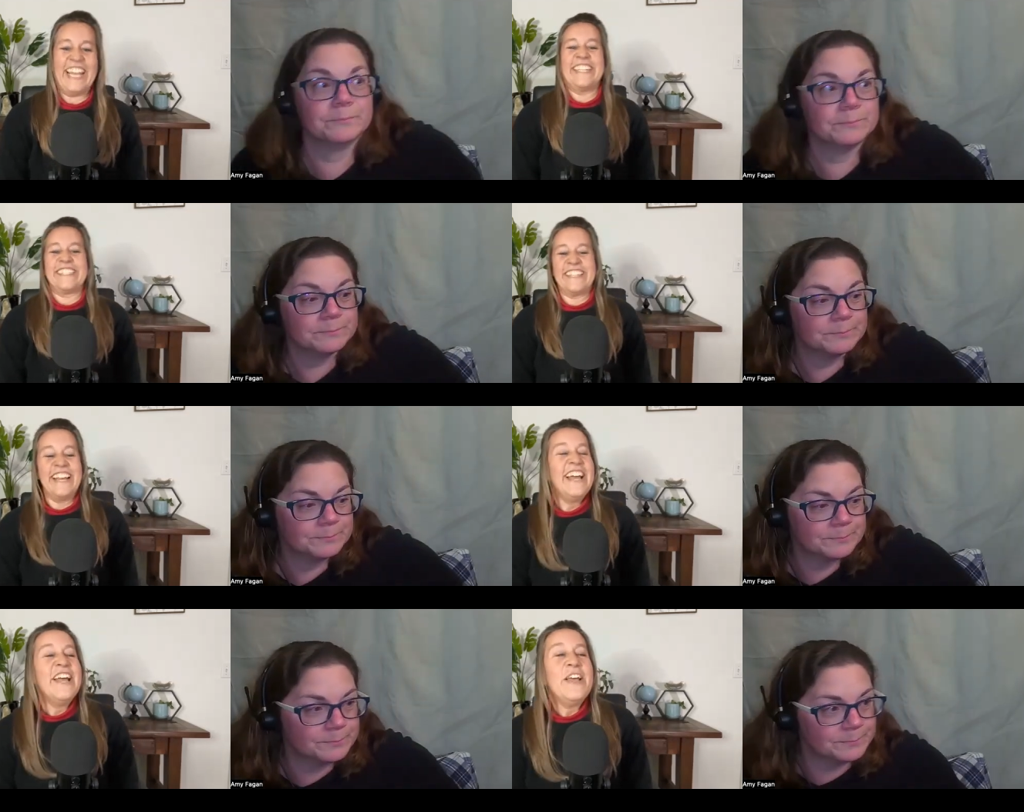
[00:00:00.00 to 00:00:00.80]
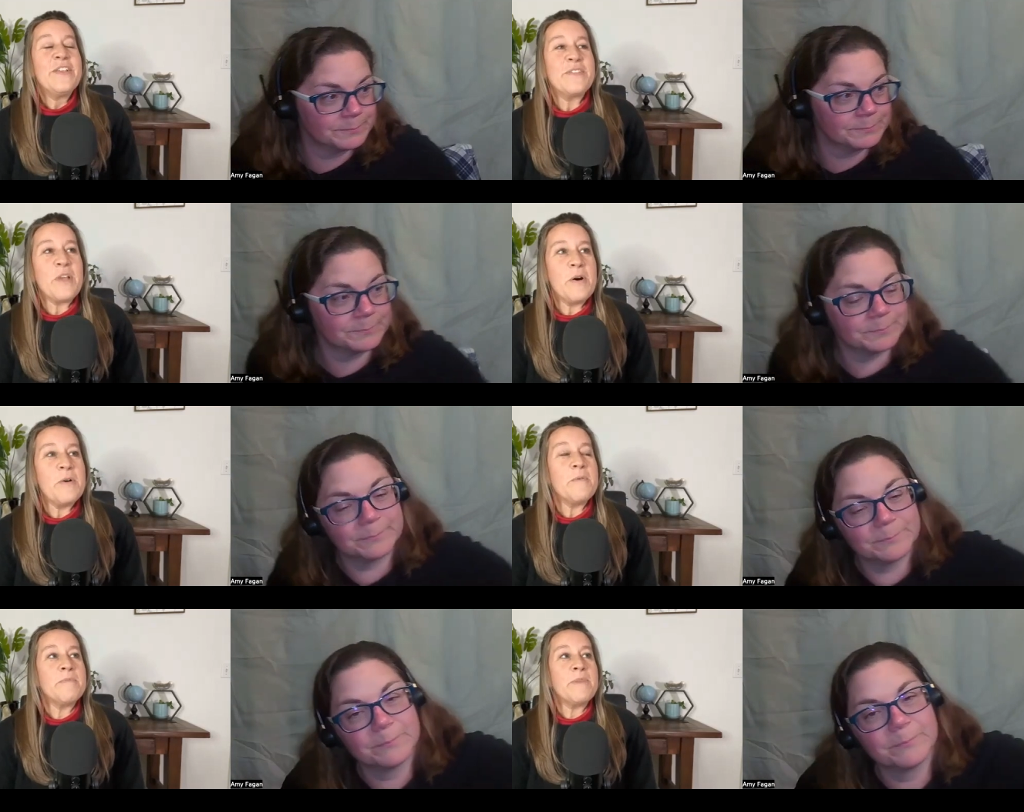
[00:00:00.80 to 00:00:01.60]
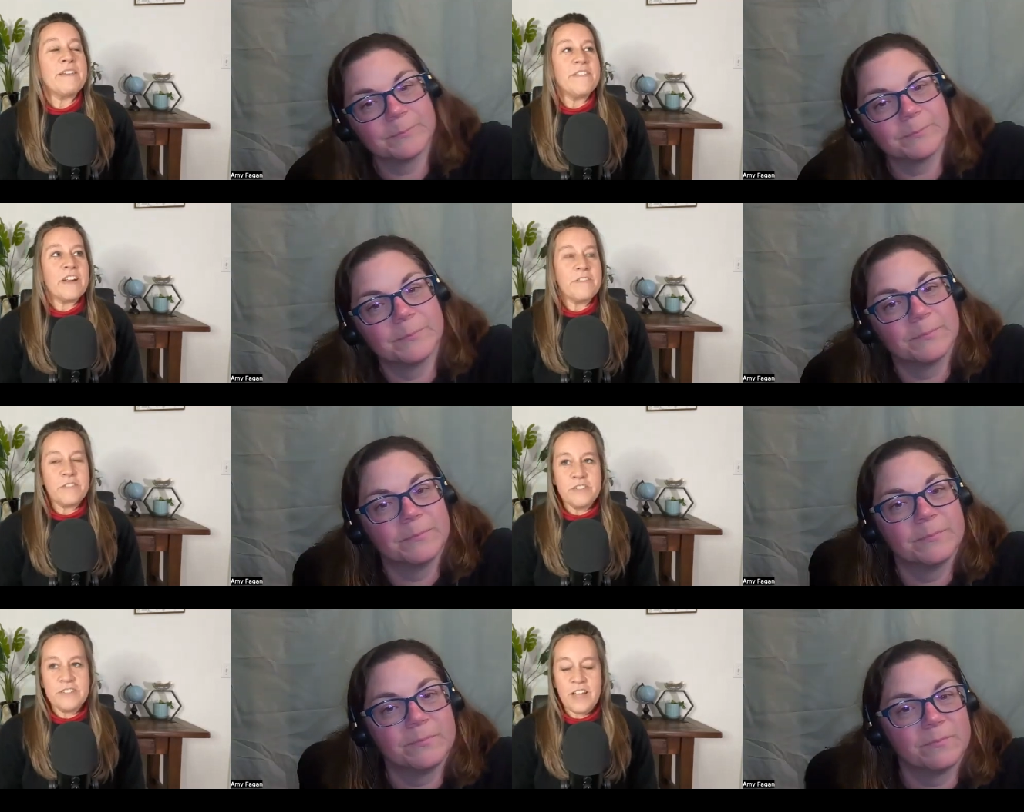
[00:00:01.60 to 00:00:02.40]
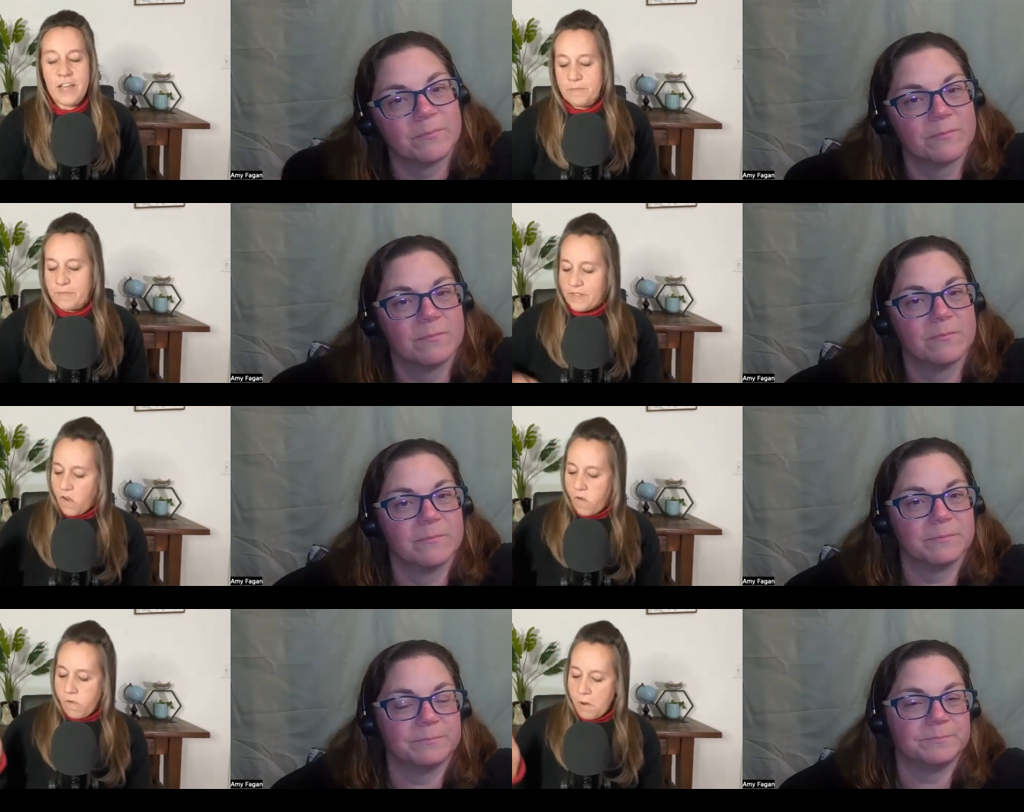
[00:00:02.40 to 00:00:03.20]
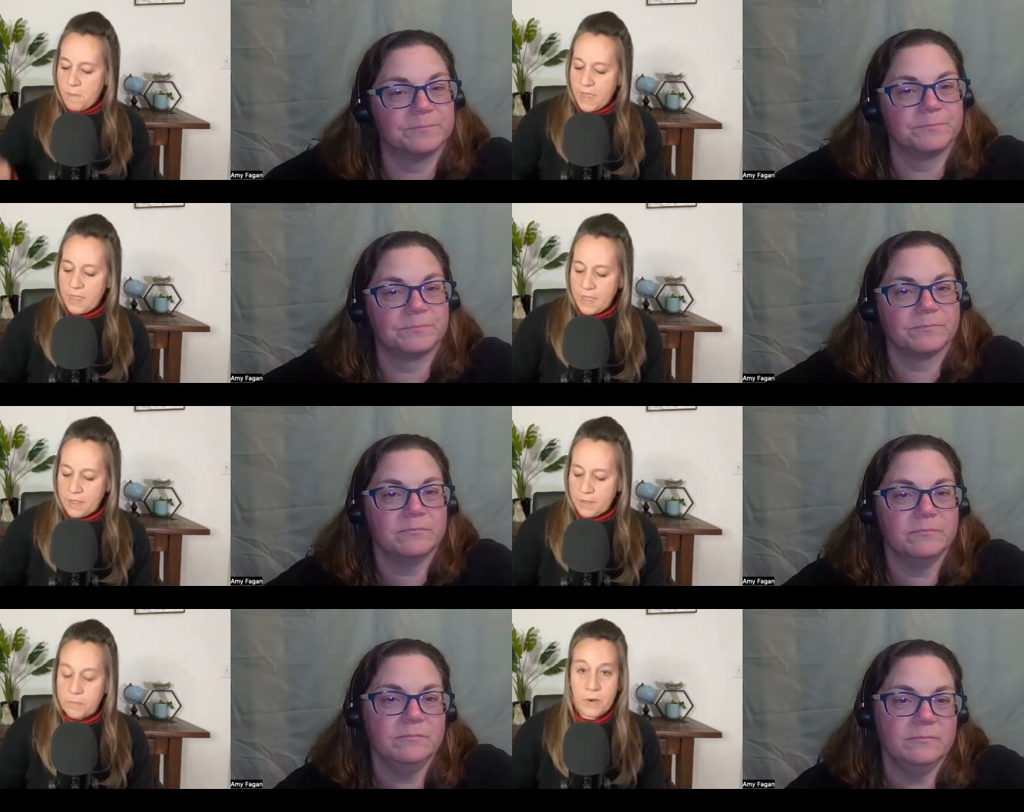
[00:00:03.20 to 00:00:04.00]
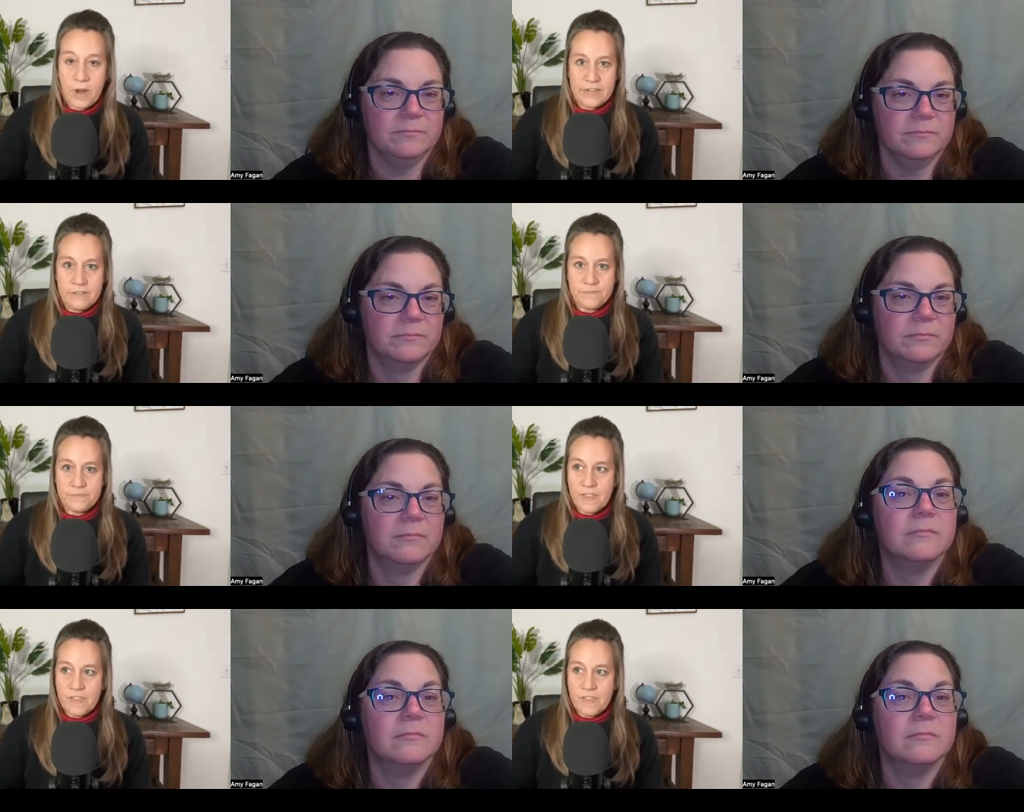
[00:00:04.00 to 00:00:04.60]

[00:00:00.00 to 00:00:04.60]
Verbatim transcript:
Speaker 1: yes. So my very first time making bread,